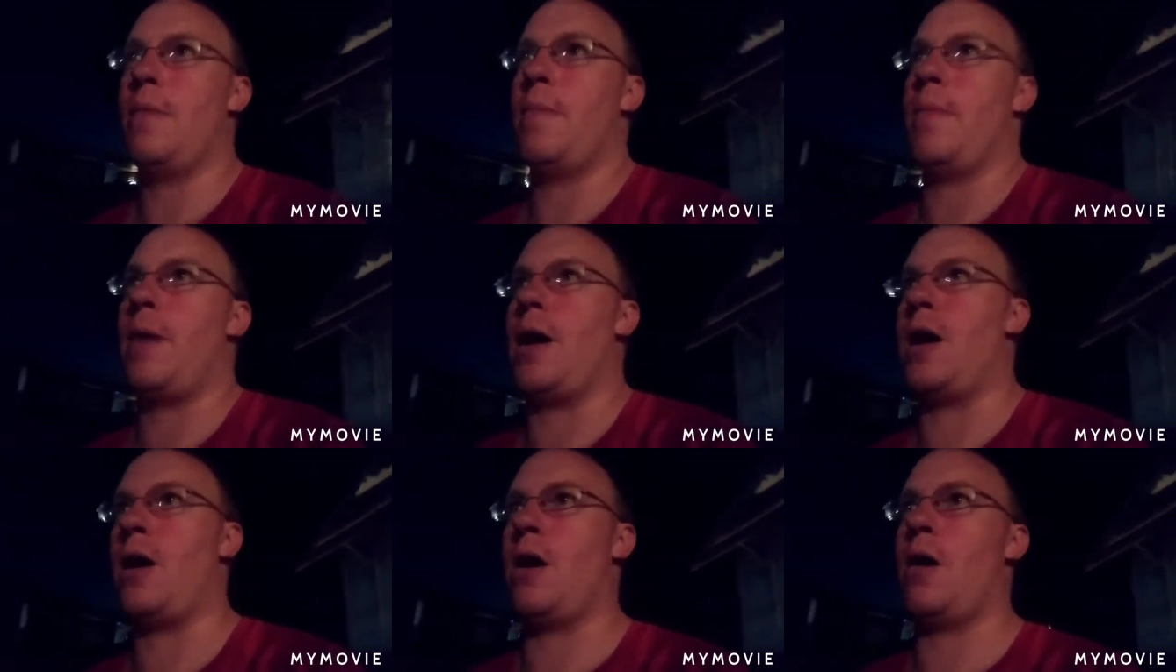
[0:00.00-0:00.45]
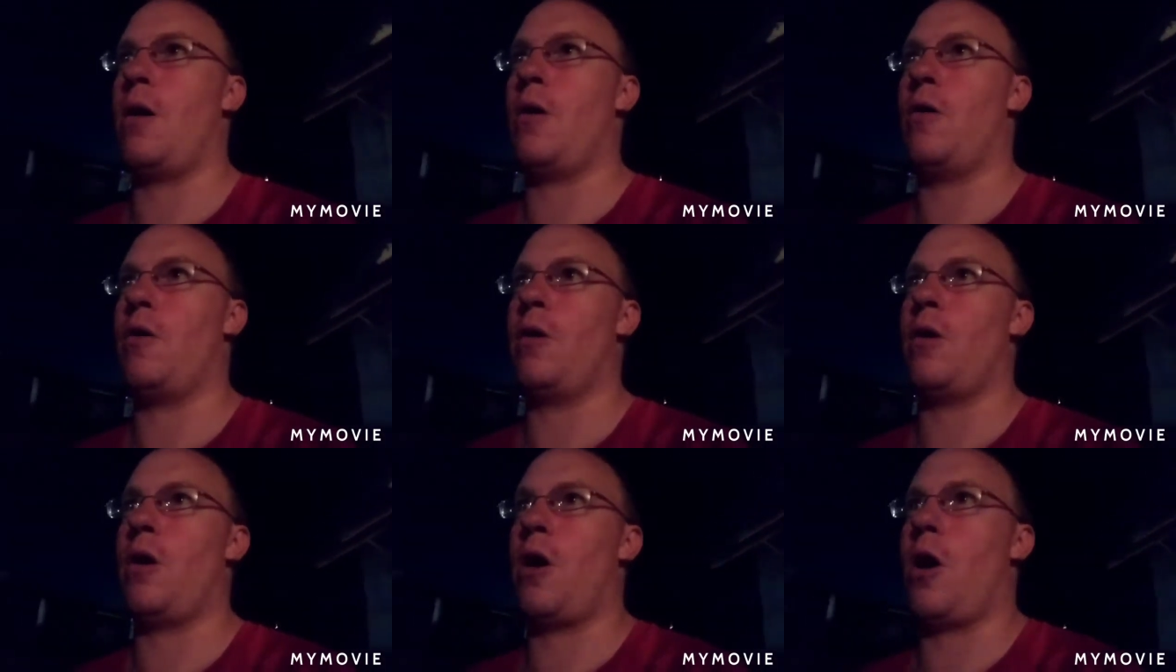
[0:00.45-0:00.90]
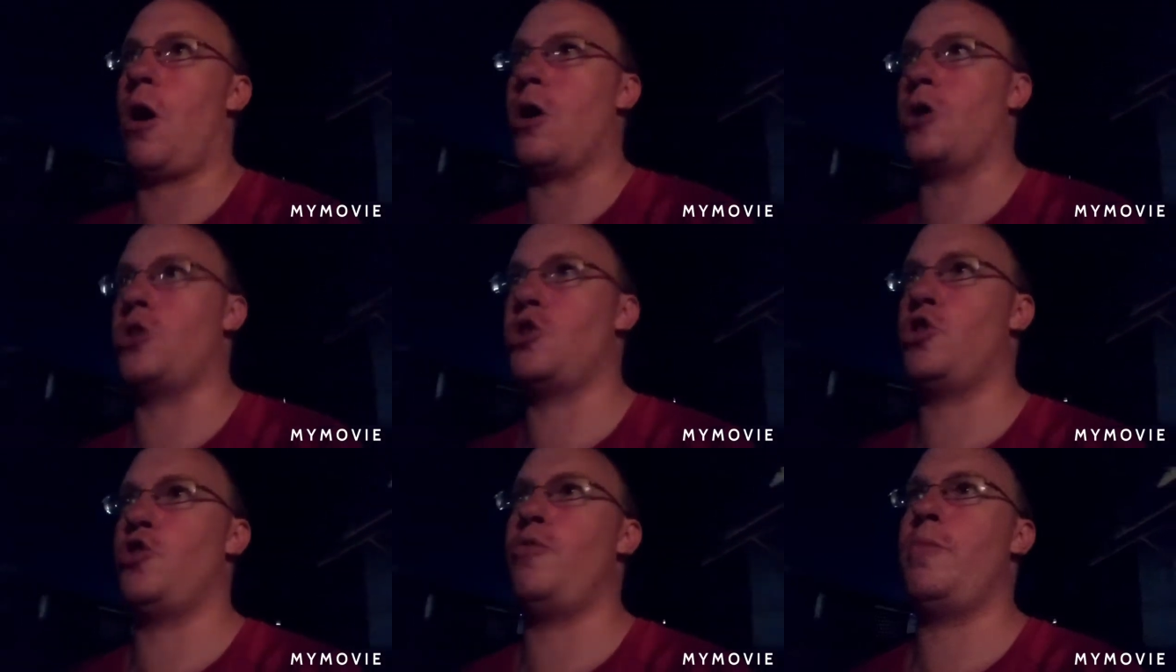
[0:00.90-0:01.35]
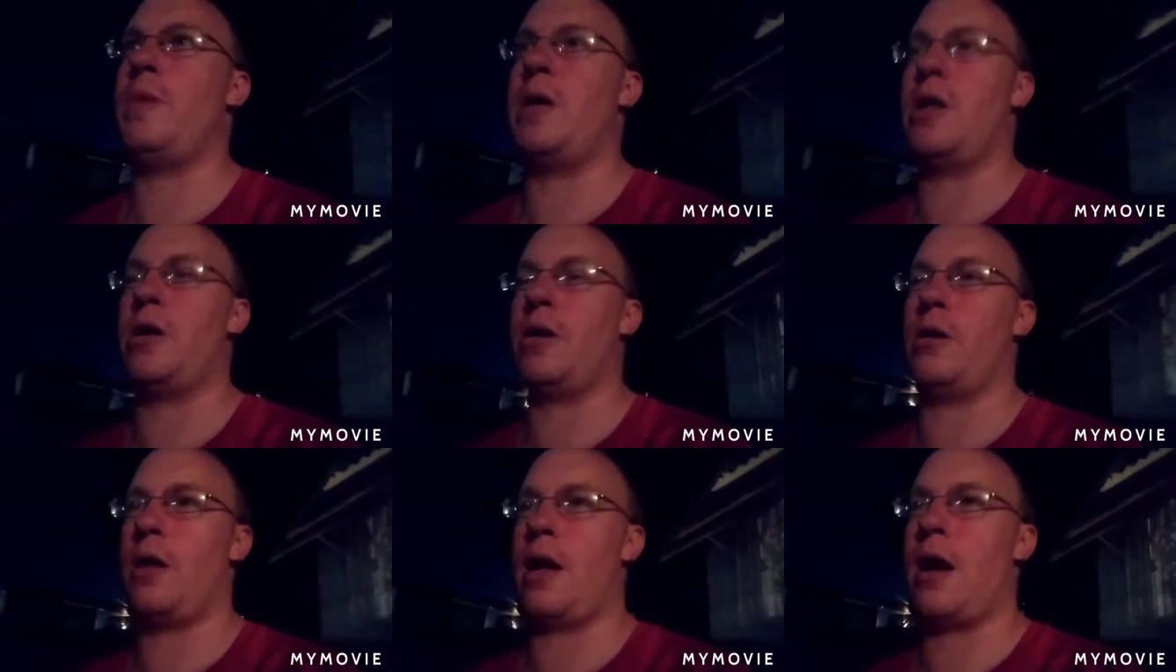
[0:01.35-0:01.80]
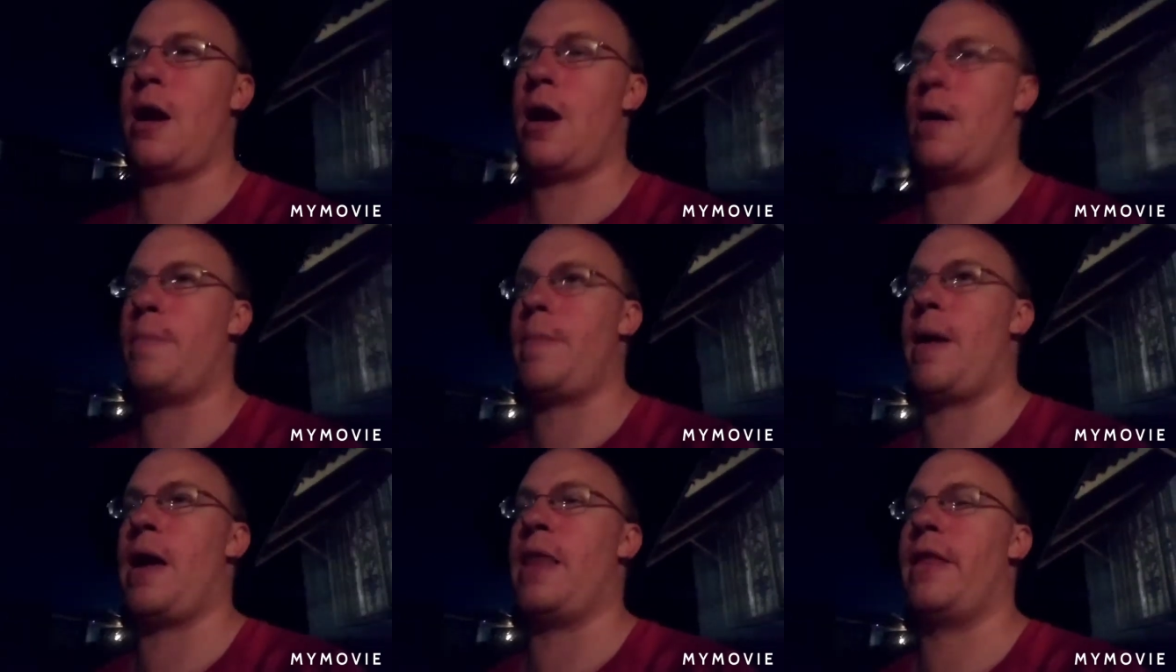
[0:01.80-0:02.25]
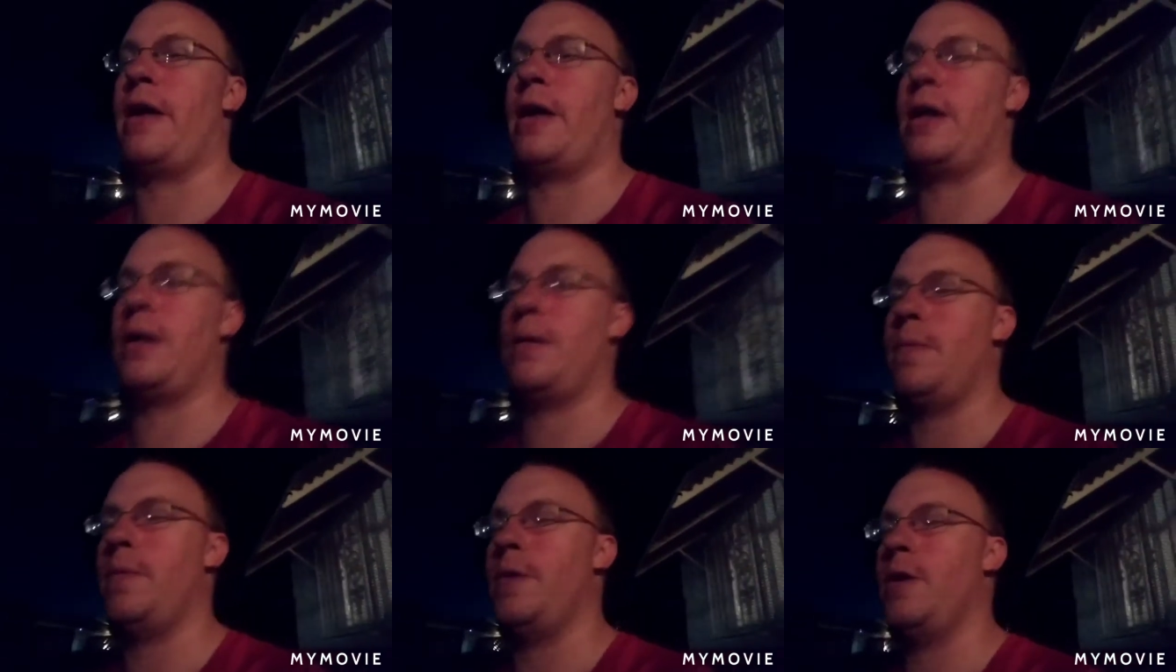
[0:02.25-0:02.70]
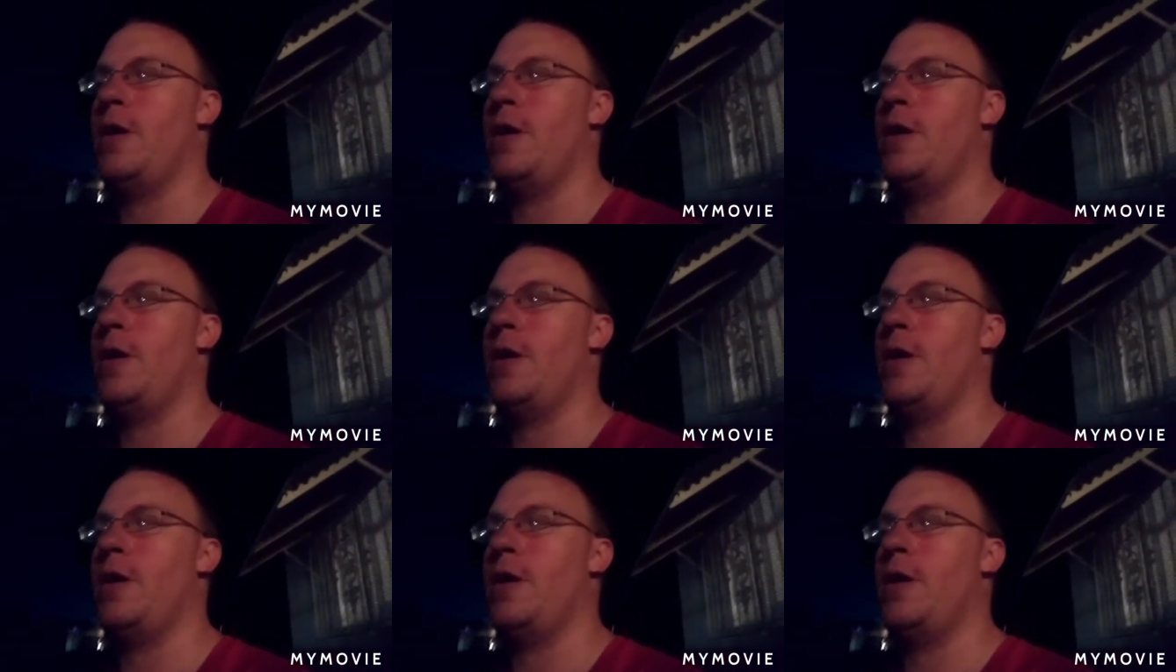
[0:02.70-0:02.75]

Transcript: my R2 meter gear by then.